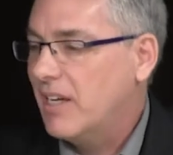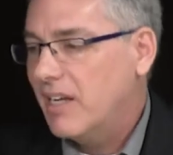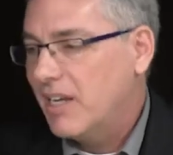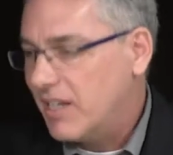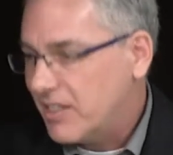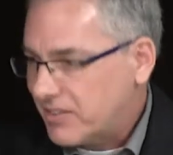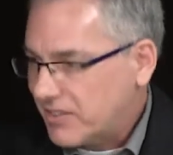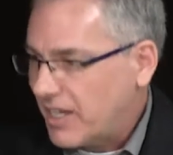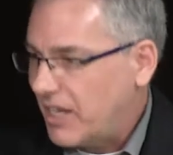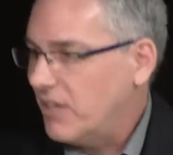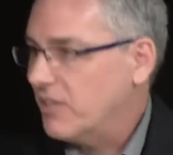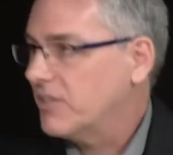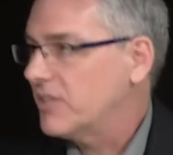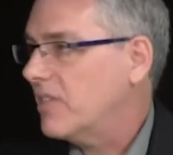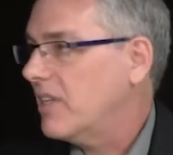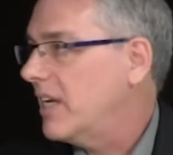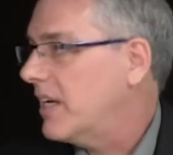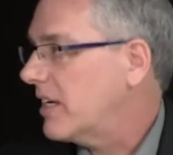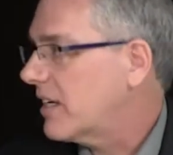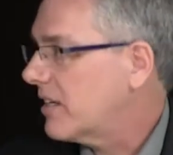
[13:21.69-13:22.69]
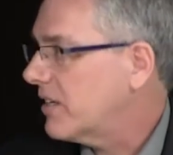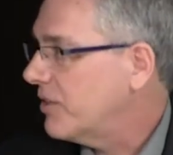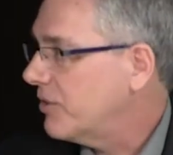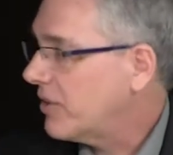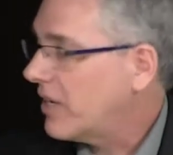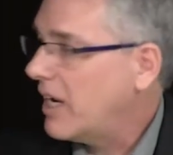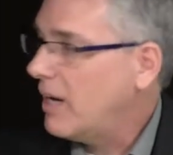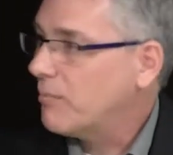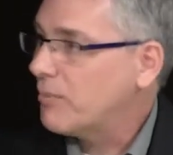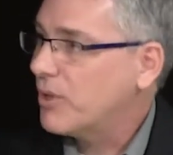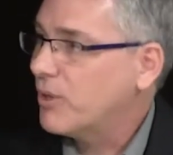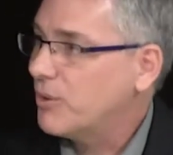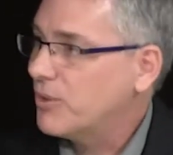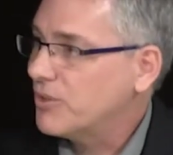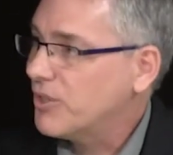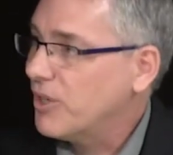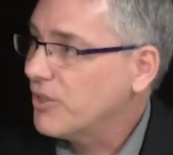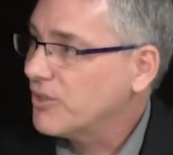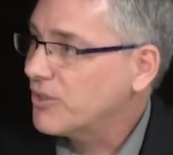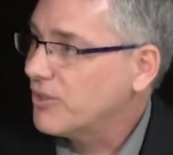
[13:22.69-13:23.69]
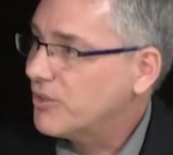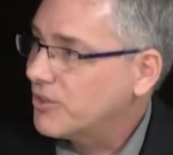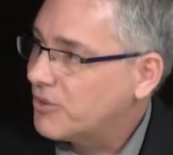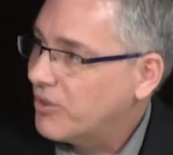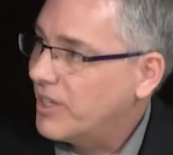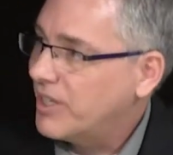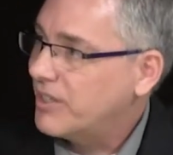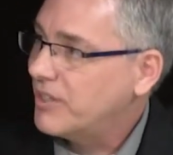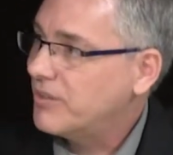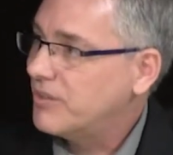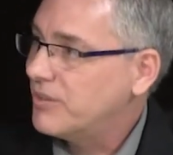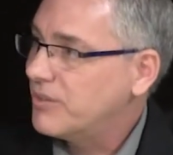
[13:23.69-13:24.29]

It sounds like Ucamco is also trying